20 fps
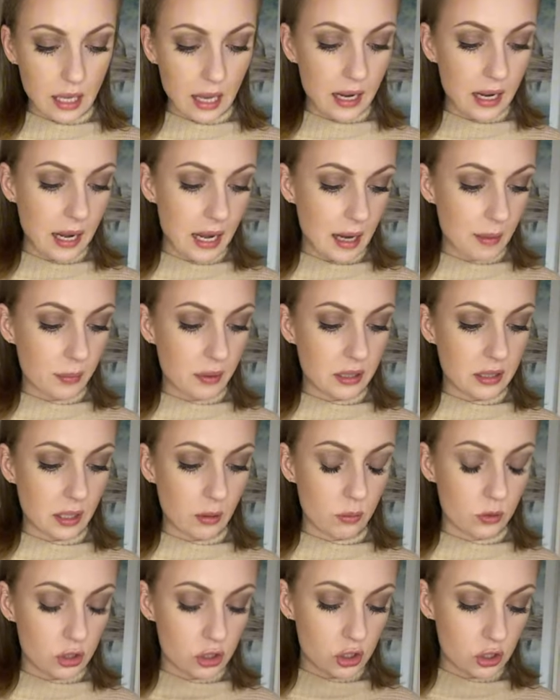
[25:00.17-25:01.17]
that happened that
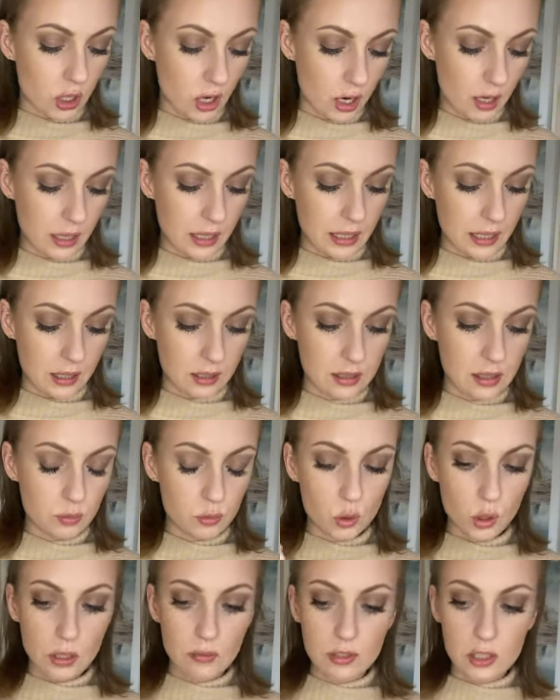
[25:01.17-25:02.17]
was shocking, some
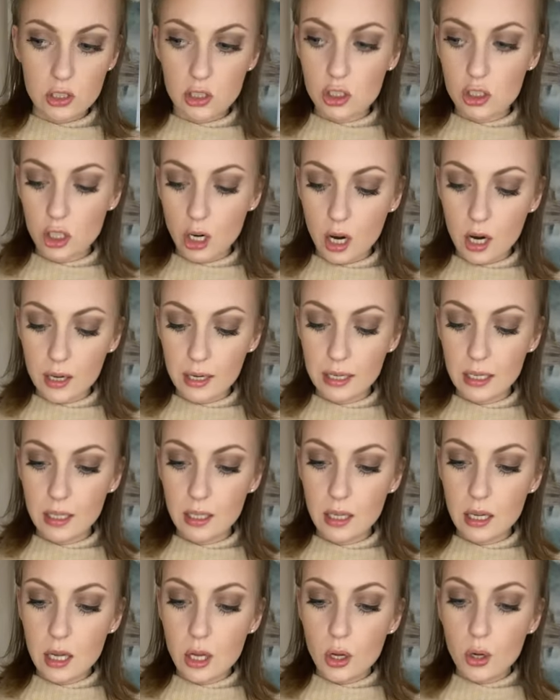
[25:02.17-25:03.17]
sort of a
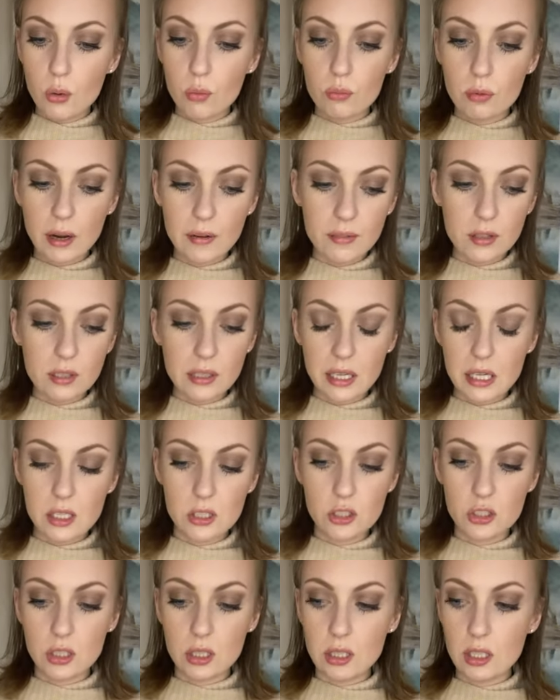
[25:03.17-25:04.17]
shocking
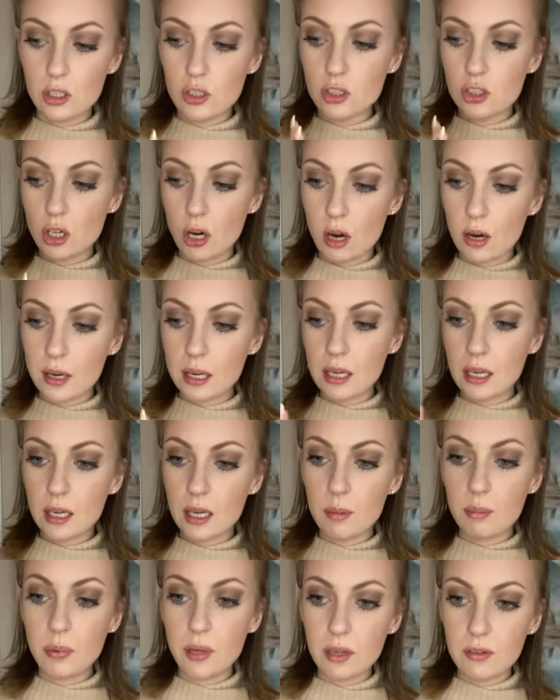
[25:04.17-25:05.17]
revelation, a shocking
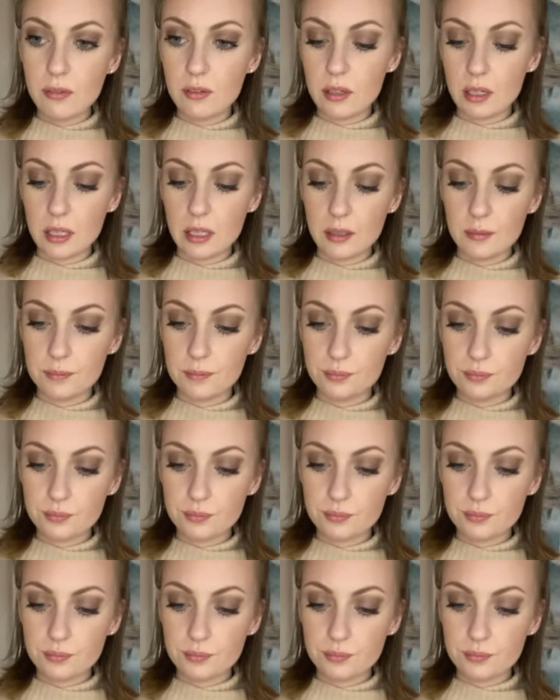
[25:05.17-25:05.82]
epiphany.